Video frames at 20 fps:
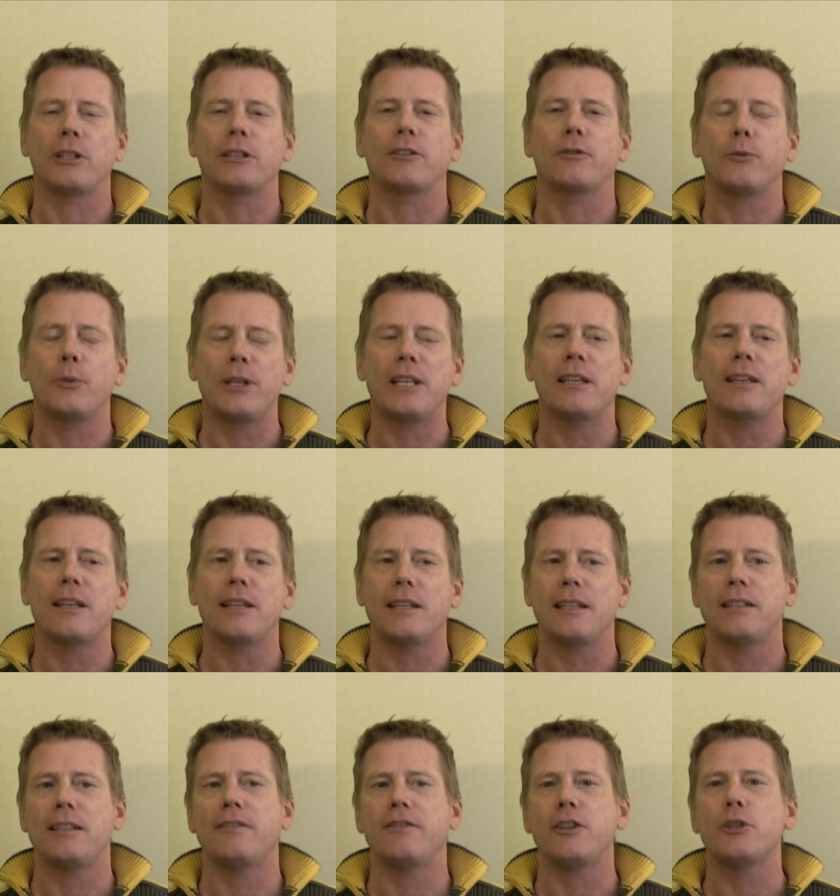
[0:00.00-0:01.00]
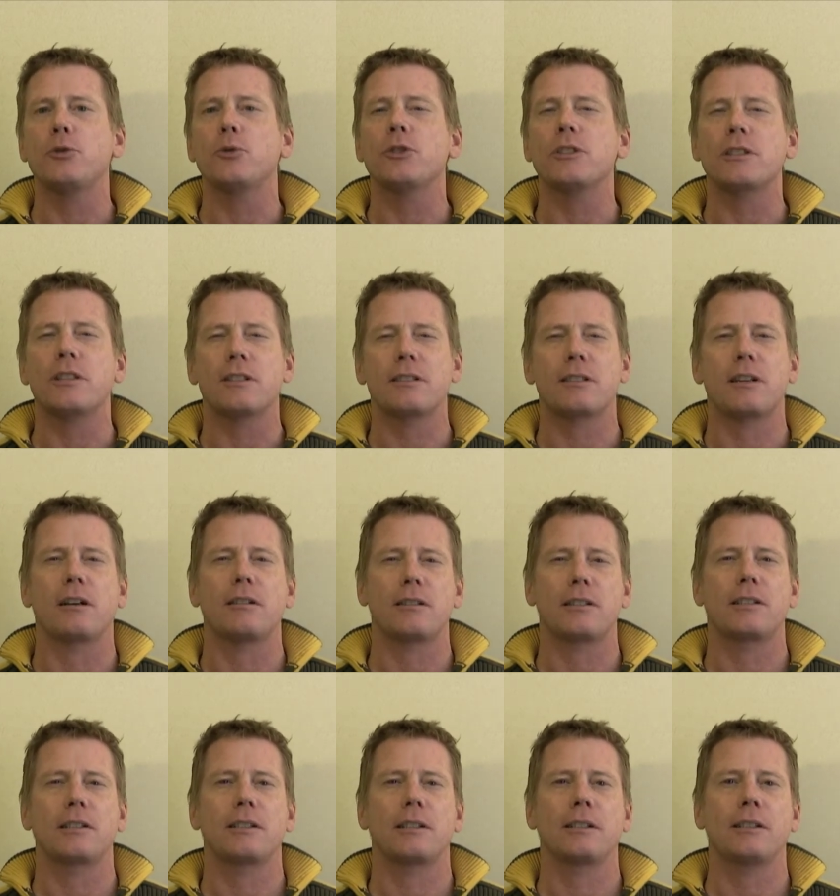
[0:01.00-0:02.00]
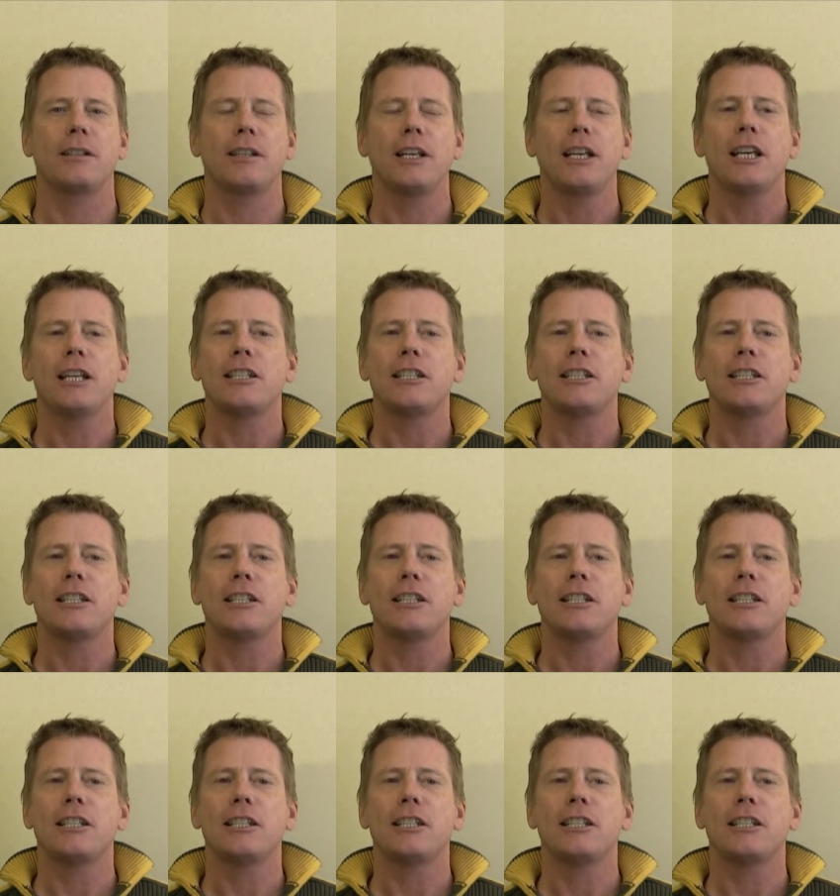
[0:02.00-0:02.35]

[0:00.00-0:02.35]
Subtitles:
And if we can get individuals to start to